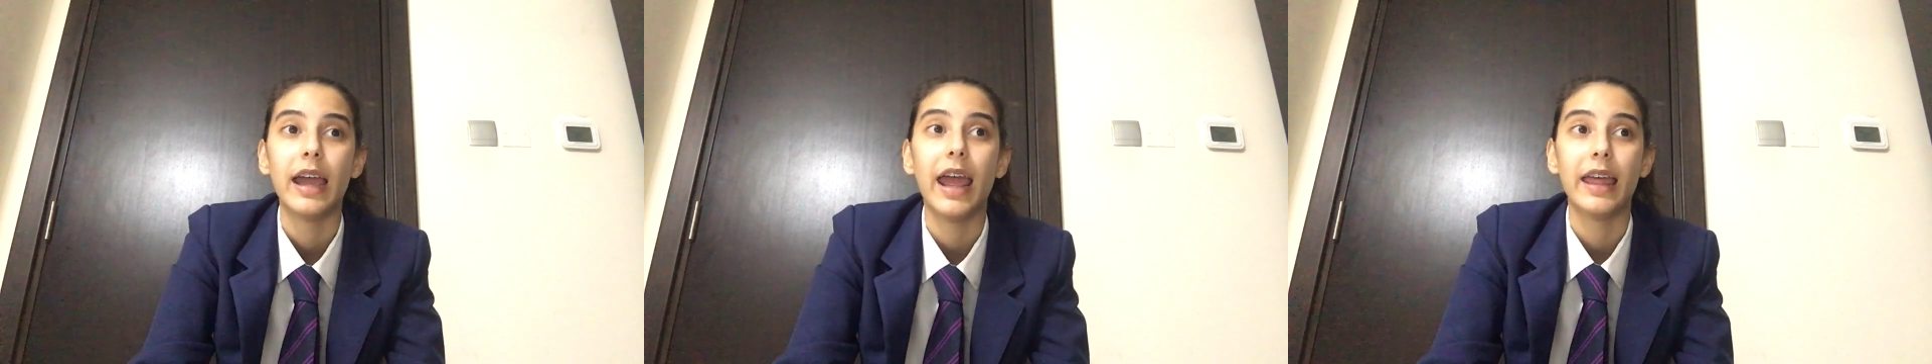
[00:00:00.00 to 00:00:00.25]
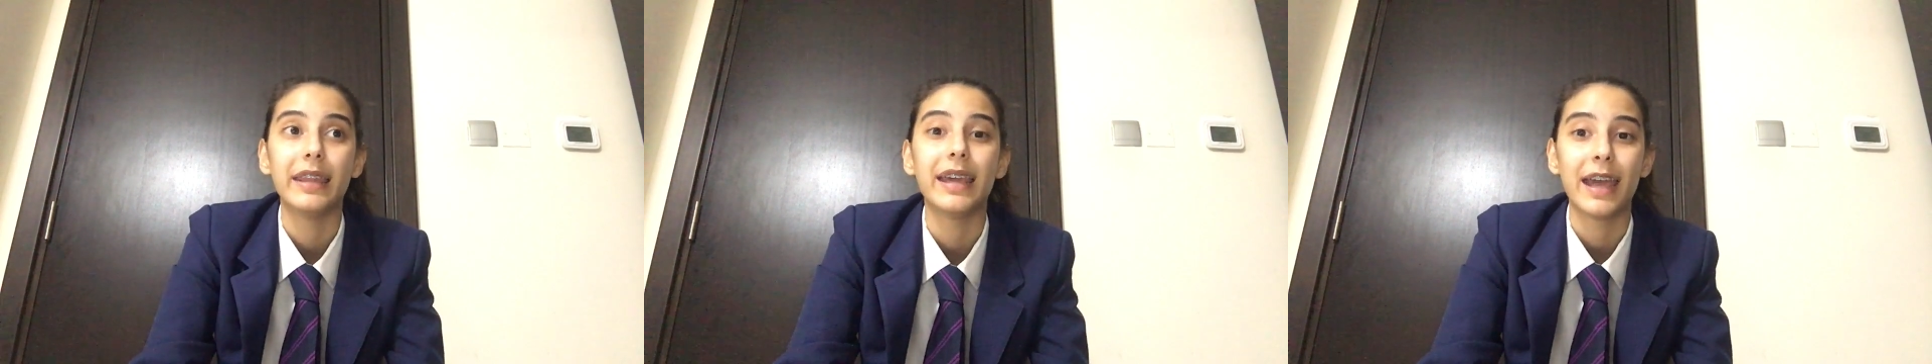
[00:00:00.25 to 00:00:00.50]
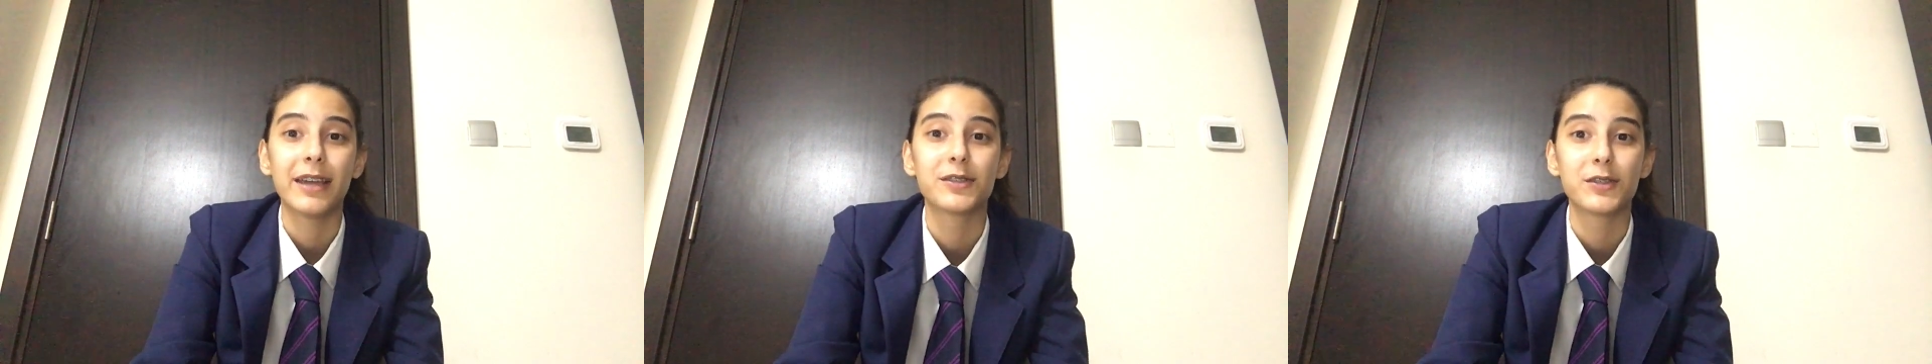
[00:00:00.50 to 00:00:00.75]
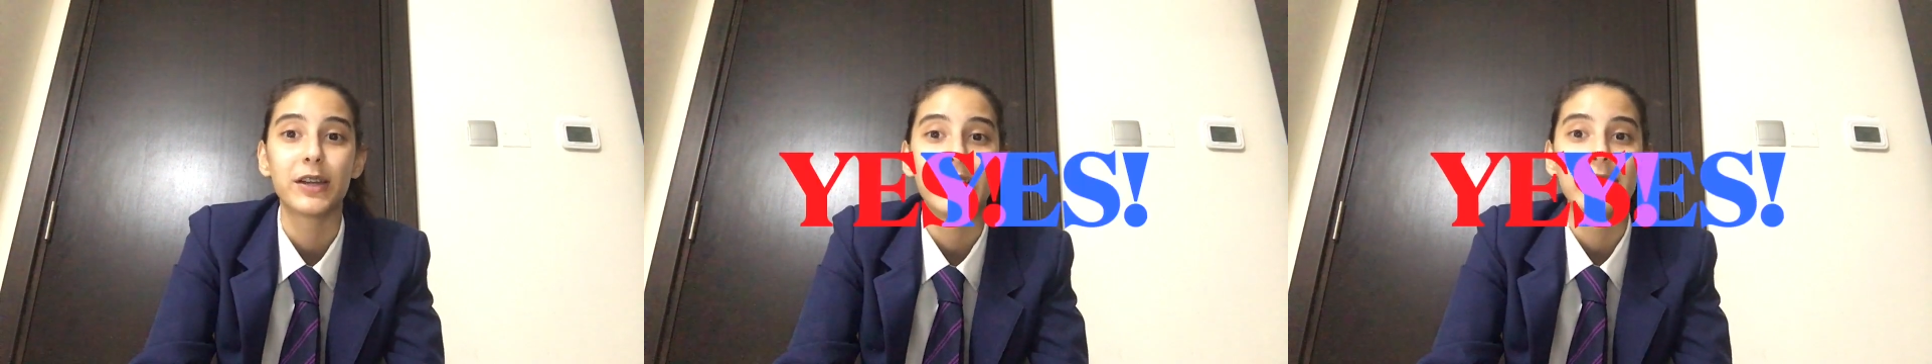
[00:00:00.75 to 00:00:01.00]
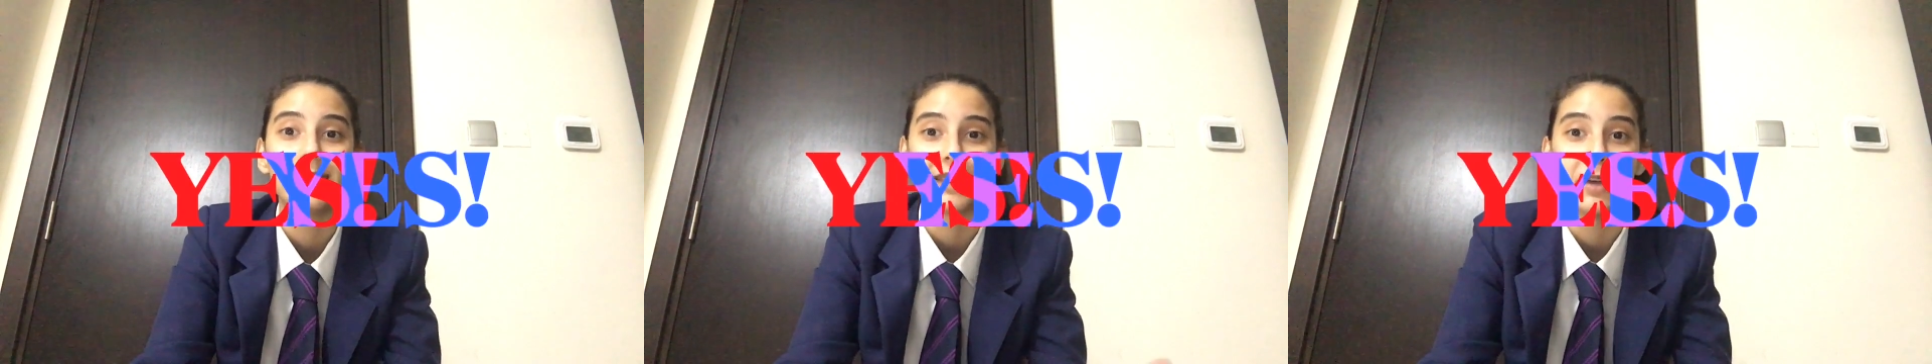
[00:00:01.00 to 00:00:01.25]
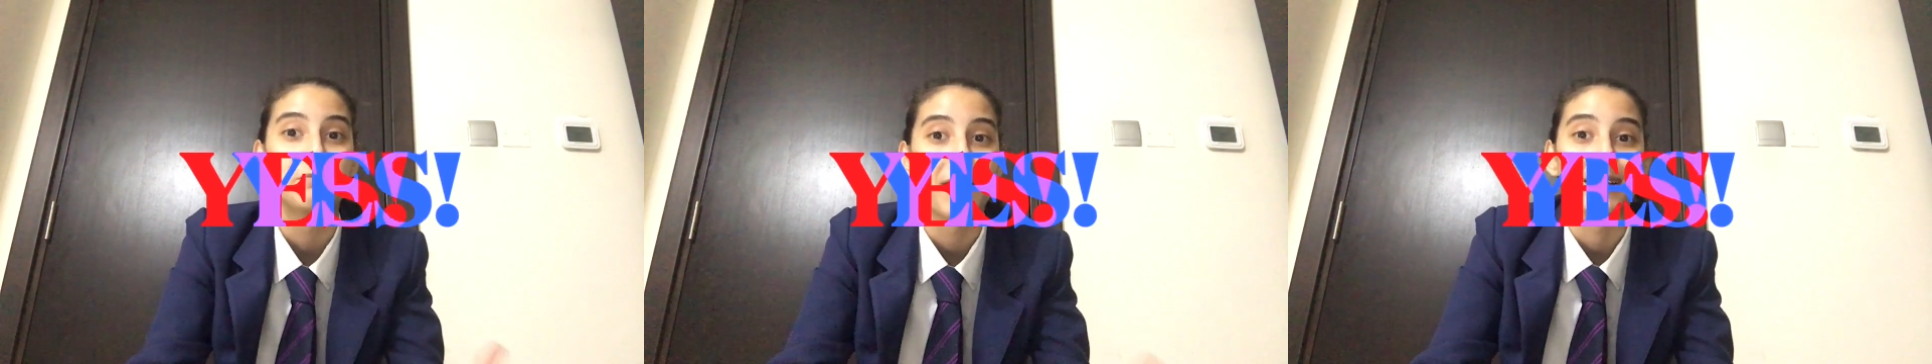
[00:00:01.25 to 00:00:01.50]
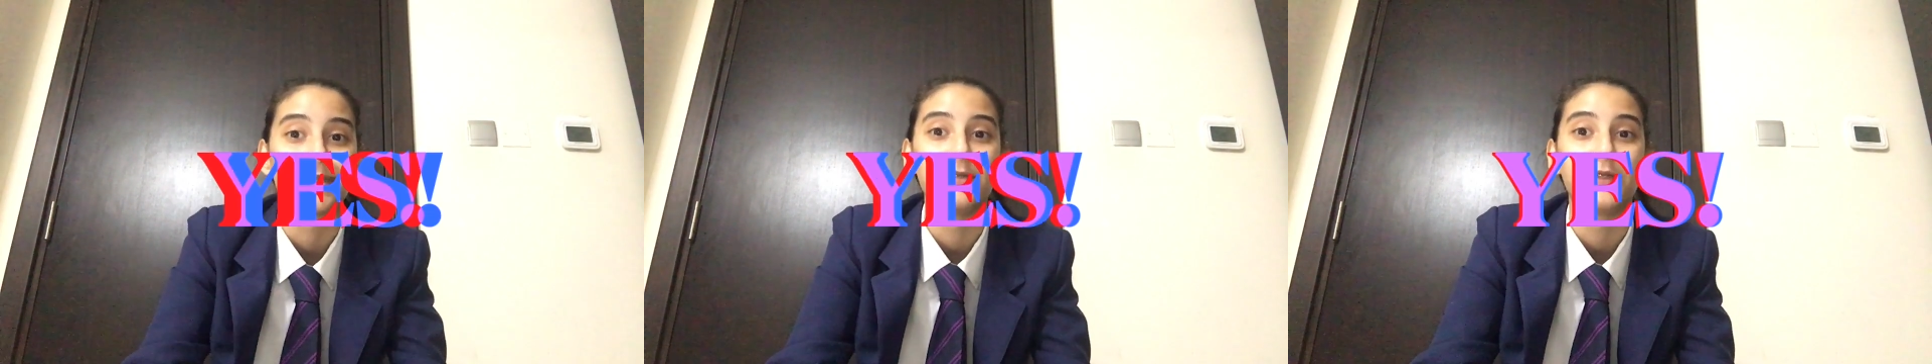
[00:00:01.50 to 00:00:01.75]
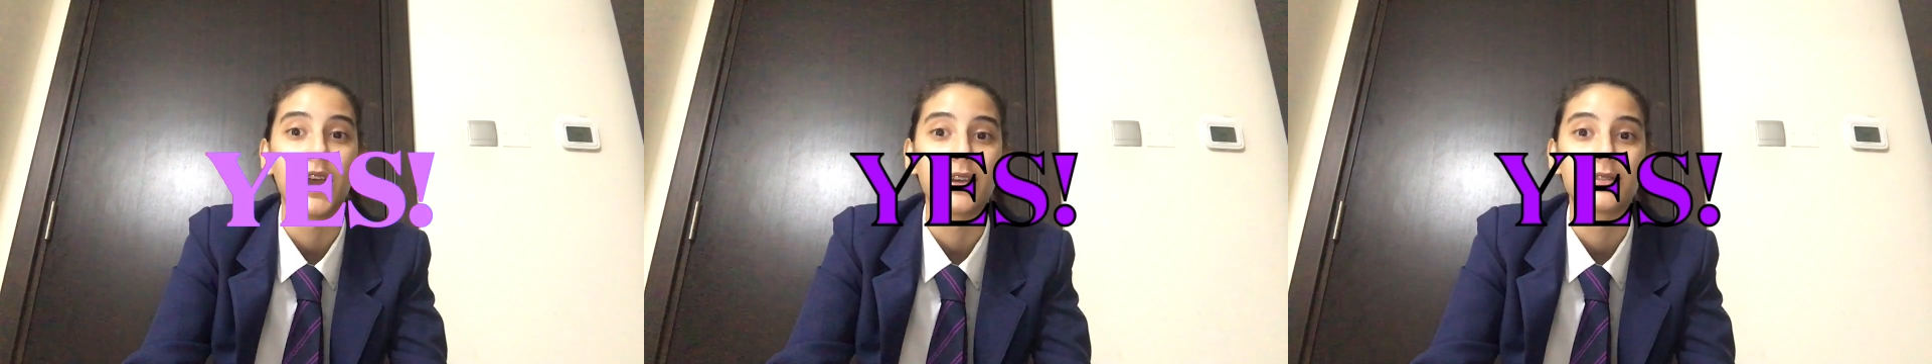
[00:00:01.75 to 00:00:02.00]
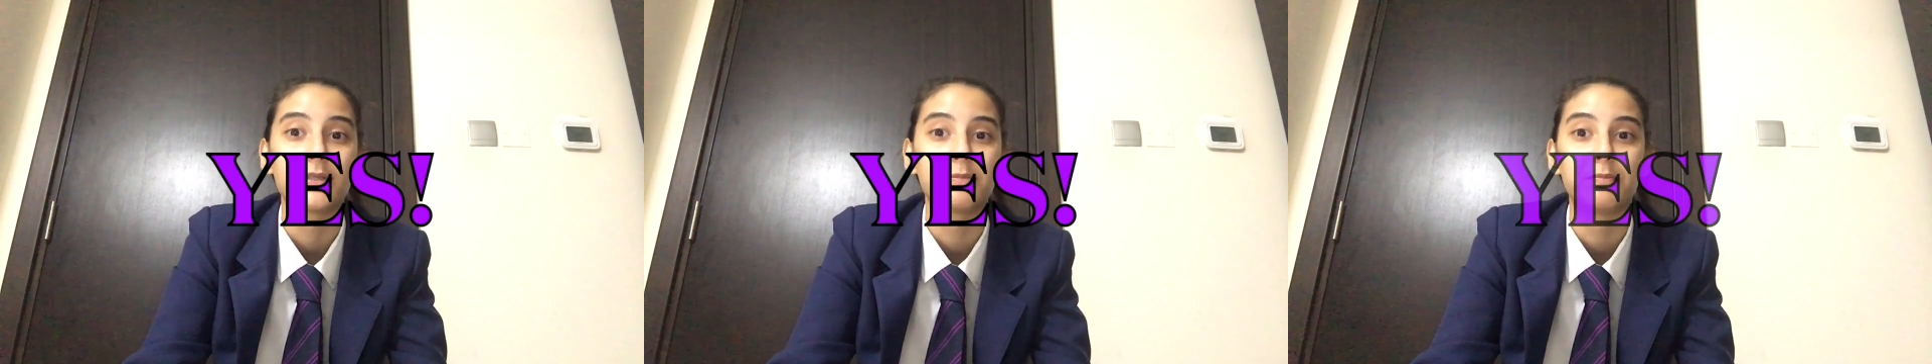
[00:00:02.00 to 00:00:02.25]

And the answer is a massive yes.